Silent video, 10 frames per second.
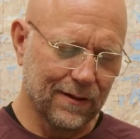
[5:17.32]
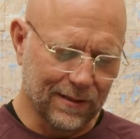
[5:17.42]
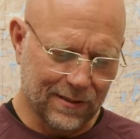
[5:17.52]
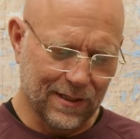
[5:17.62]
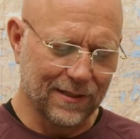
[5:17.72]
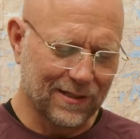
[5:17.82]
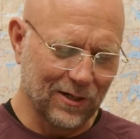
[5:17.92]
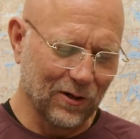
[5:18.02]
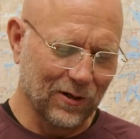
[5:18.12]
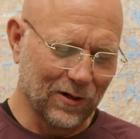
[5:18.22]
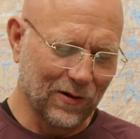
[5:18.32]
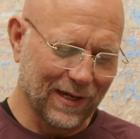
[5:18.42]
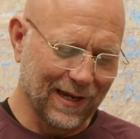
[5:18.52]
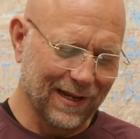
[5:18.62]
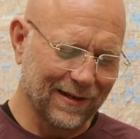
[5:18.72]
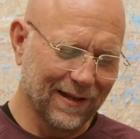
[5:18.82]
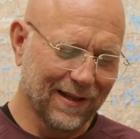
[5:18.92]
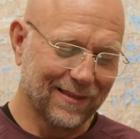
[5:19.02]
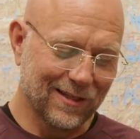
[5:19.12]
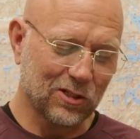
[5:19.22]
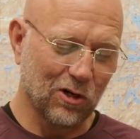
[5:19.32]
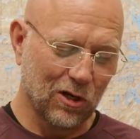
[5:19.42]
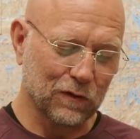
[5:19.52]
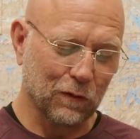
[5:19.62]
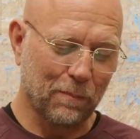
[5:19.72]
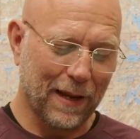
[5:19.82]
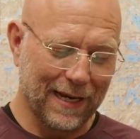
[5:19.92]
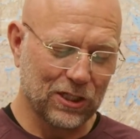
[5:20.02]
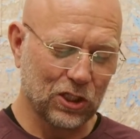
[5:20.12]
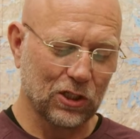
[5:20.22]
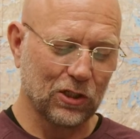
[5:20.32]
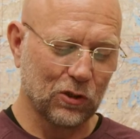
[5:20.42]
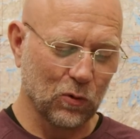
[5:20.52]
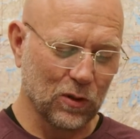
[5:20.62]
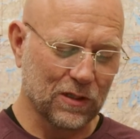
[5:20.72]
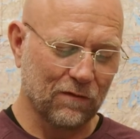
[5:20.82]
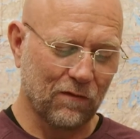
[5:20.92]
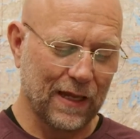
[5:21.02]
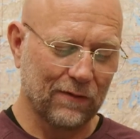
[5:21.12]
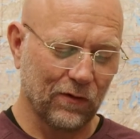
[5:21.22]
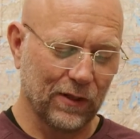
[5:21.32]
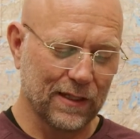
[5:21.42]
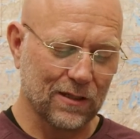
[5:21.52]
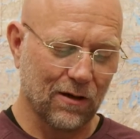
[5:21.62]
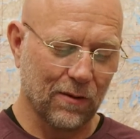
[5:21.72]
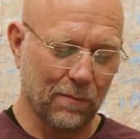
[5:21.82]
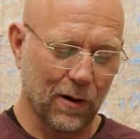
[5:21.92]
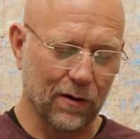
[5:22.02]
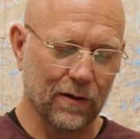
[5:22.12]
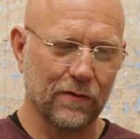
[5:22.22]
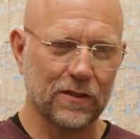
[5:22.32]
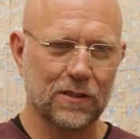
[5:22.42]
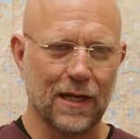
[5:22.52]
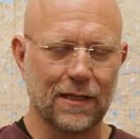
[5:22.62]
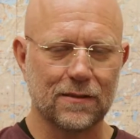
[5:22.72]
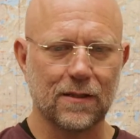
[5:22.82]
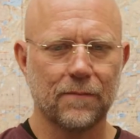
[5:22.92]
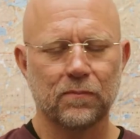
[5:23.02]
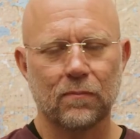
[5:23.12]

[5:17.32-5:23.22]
it says here, you know, again, this calls for patient endurance and faithfulness on the part of the saints.